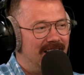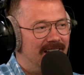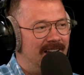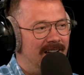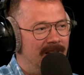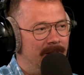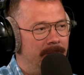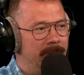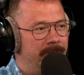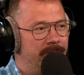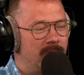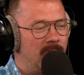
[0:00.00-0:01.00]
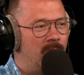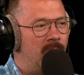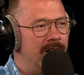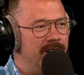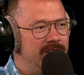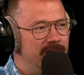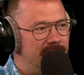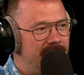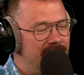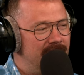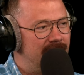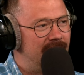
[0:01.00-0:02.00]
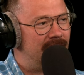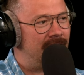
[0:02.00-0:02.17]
Um, what did you think,